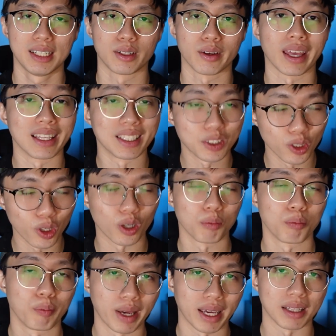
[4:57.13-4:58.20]
Okay, it's
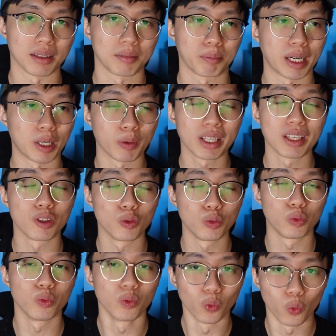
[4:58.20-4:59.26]
not bad. By the way, you
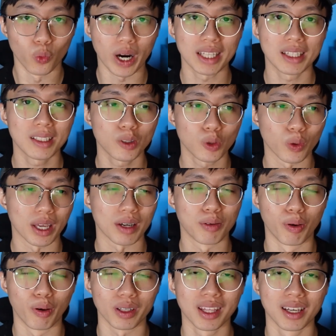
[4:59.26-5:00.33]
want to
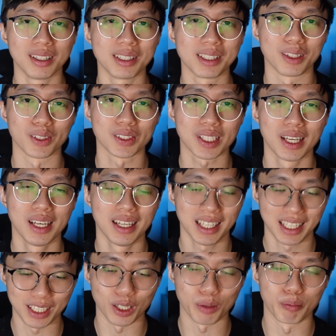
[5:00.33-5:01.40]
have water in
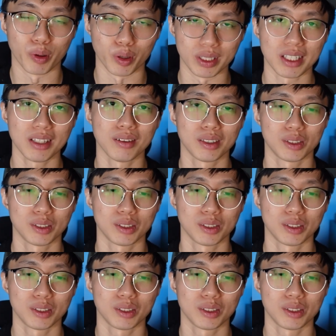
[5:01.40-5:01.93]
your body